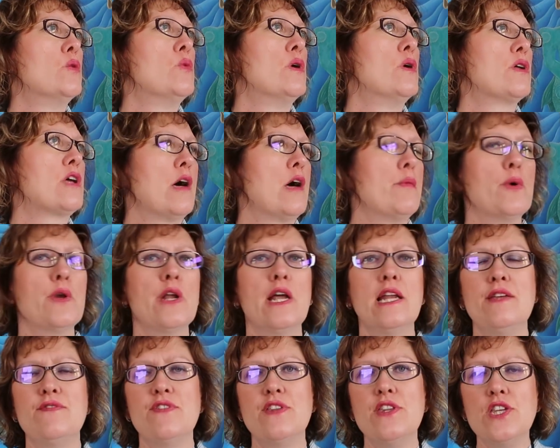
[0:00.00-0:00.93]
Well, come on,
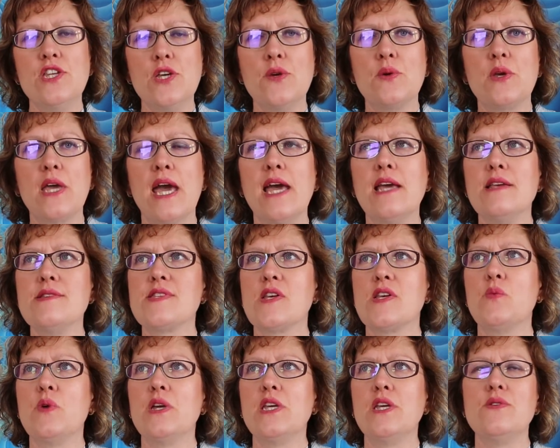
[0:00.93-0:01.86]
I live in the UK,
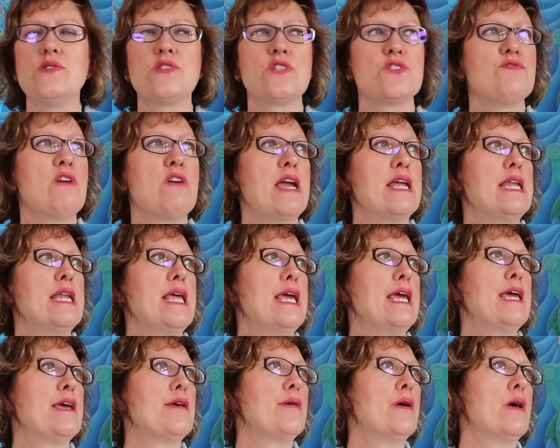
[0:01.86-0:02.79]
so we're used to rain
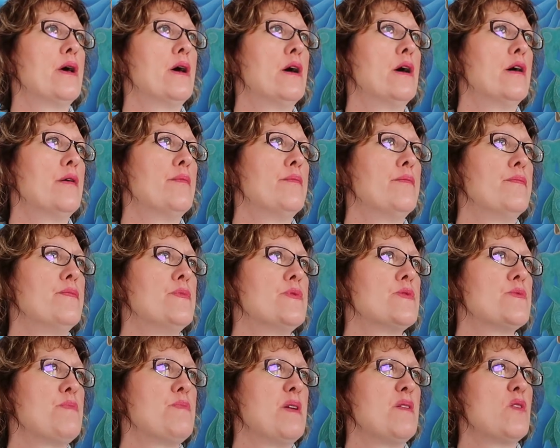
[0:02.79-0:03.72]
here.
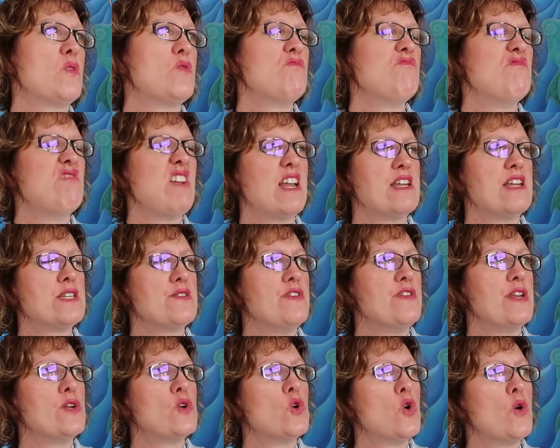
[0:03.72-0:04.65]
It's been
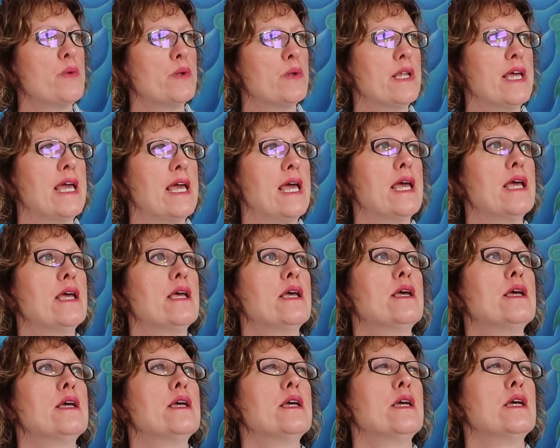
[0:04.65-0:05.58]
relatively normal here.
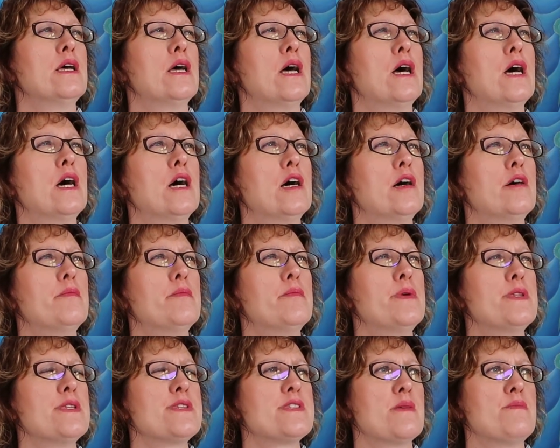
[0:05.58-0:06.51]

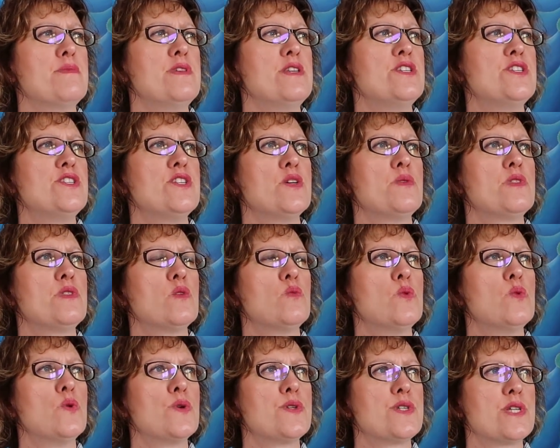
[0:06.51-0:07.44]
But there's something to do with
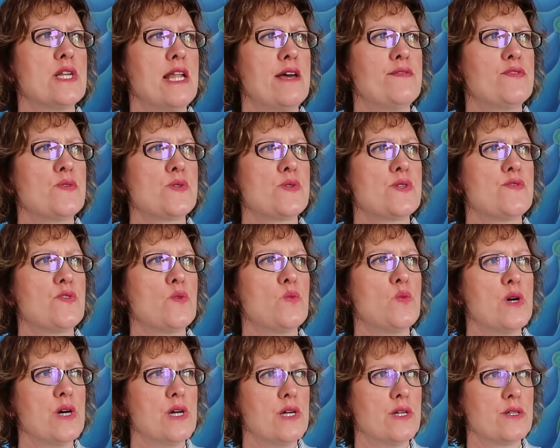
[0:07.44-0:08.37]
the water levels of
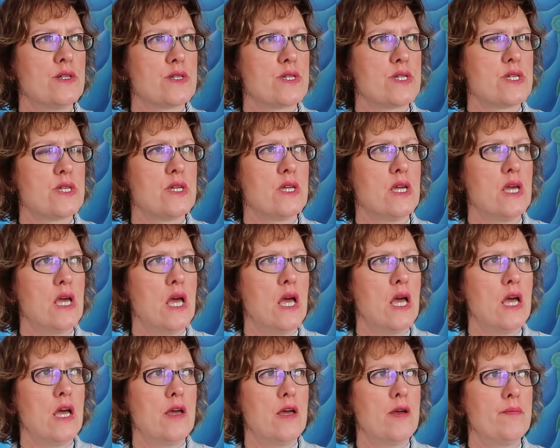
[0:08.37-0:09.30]
the world,
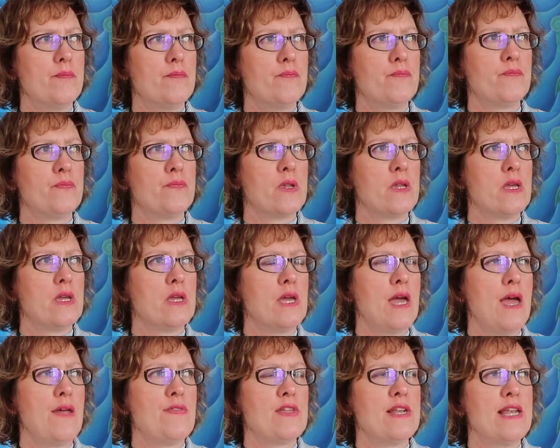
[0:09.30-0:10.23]
and
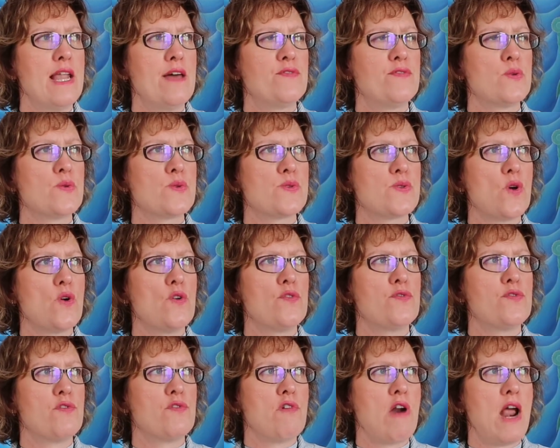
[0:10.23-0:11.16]
the levels
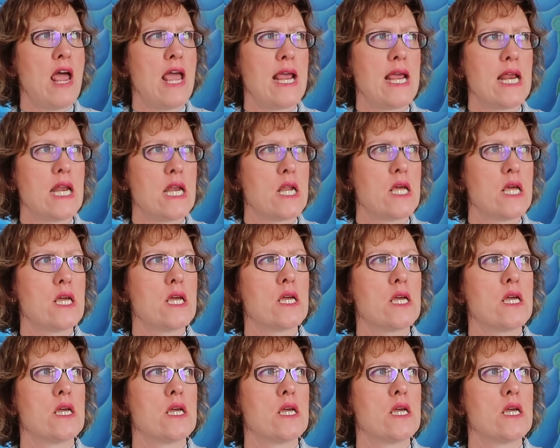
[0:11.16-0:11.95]
of rain.